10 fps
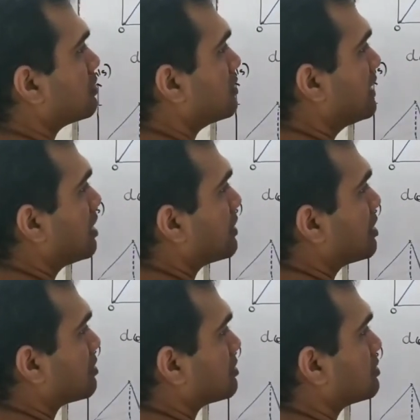10
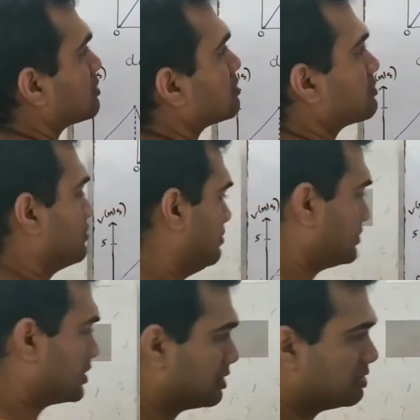meters.
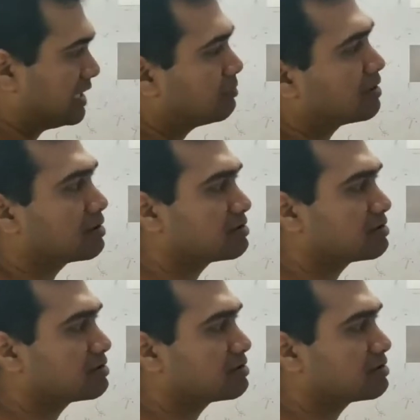So this is 10 meters